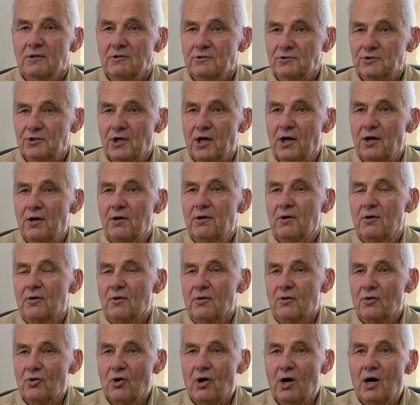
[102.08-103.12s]
zinc
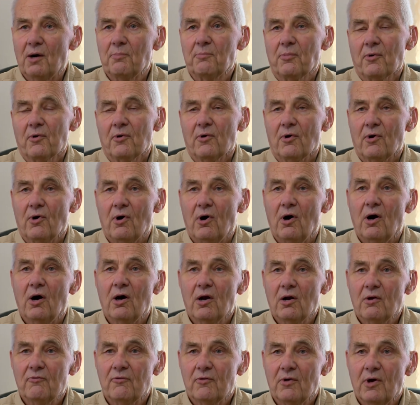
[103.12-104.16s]
and copper and
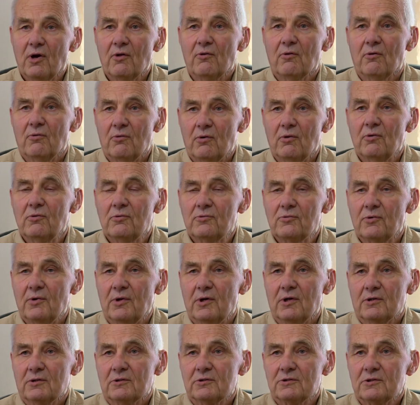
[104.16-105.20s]
all of the other
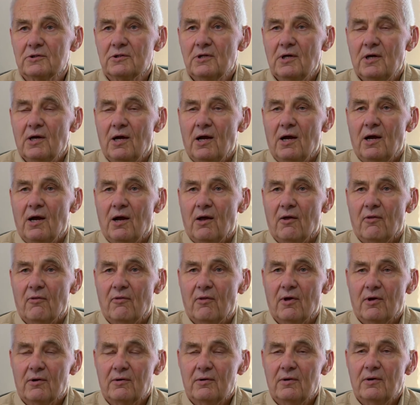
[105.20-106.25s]
nutrients
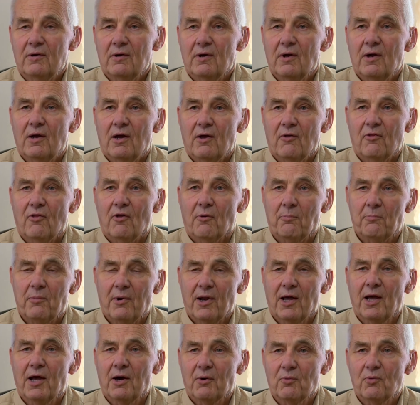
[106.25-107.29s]
that the
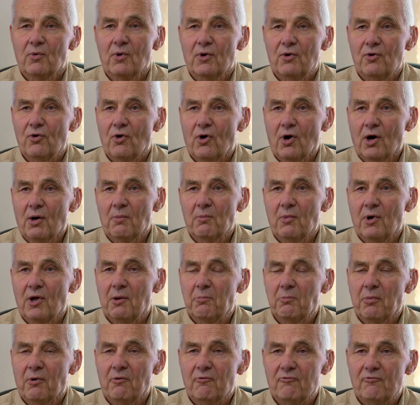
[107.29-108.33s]
plant would
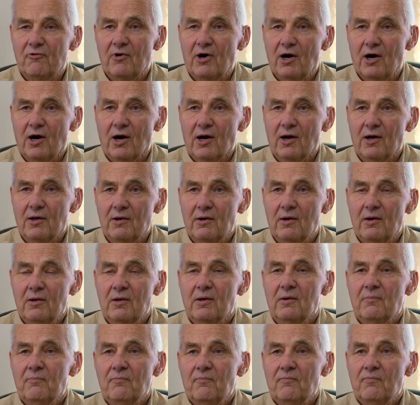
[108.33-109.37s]
normally provide.
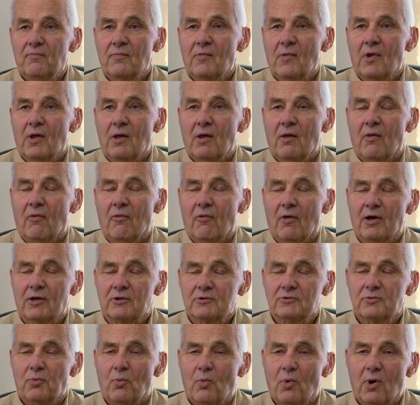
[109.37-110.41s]

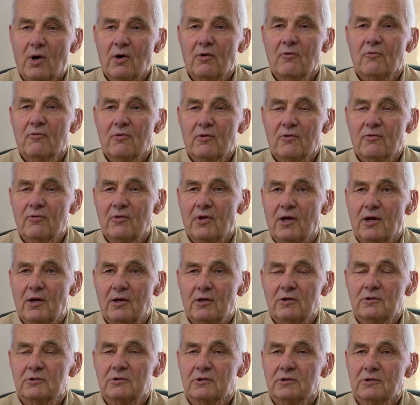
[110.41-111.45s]
That's one of the
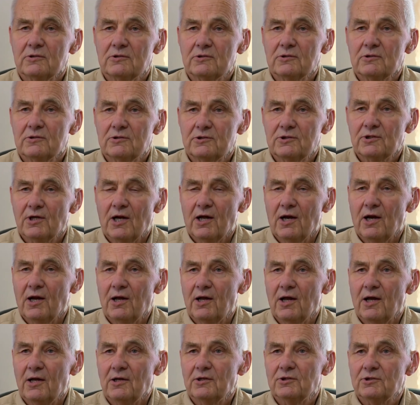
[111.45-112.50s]
things that the
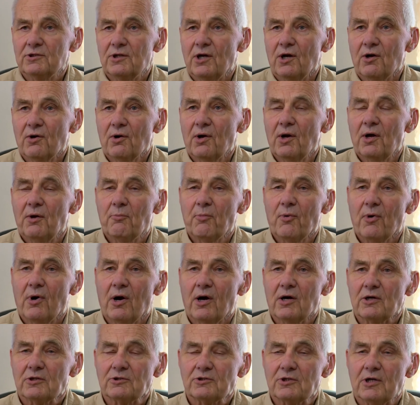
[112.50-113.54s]
genetic engineering
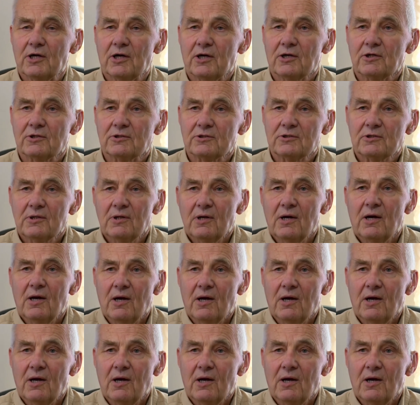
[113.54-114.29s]
process